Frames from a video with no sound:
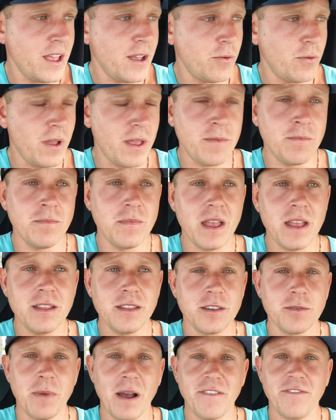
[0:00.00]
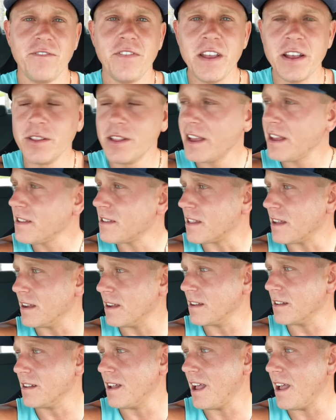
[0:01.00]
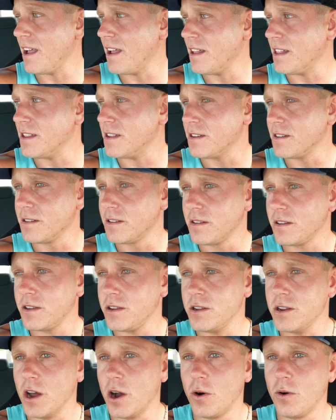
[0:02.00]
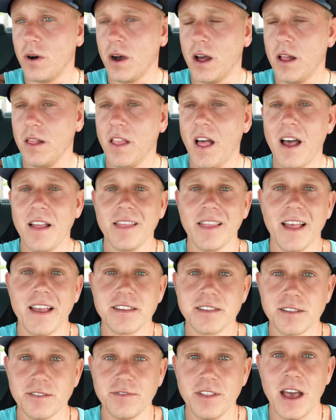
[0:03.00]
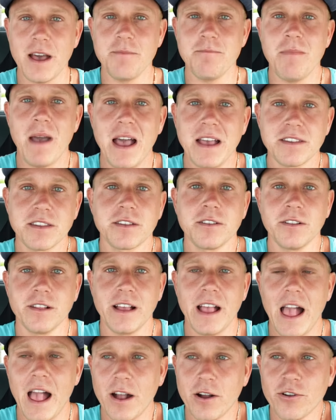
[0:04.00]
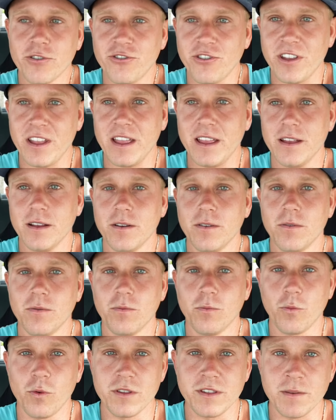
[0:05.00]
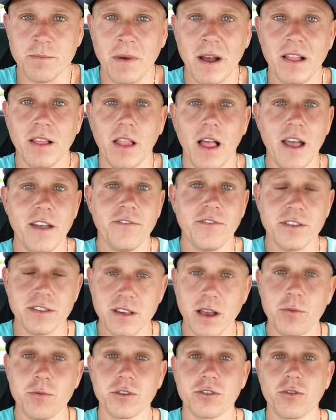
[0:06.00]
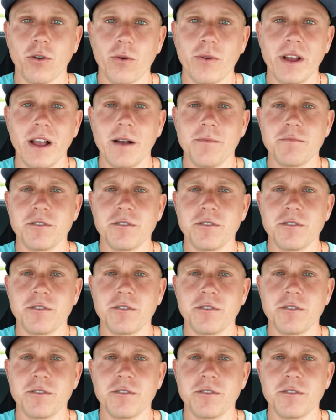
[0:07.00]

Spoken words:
into my feelings, and you know, a lot less of that masculine energy was in my life as I was growing up.